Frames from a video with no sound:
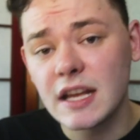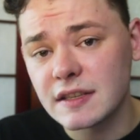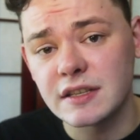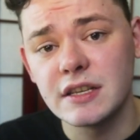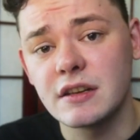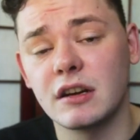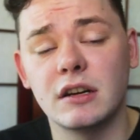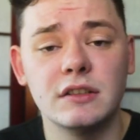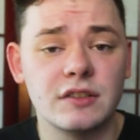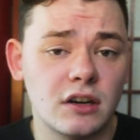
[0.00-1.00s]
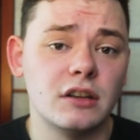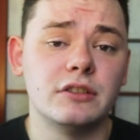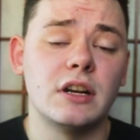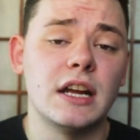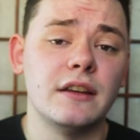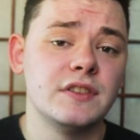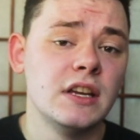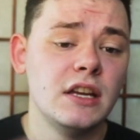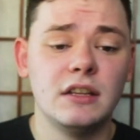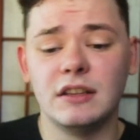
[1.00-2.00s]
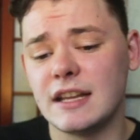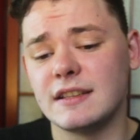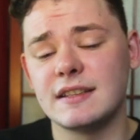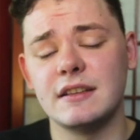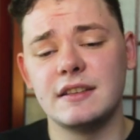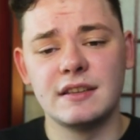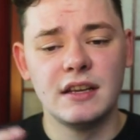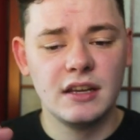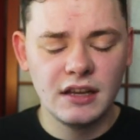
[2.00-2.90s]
SD cards, hard drives, lenses,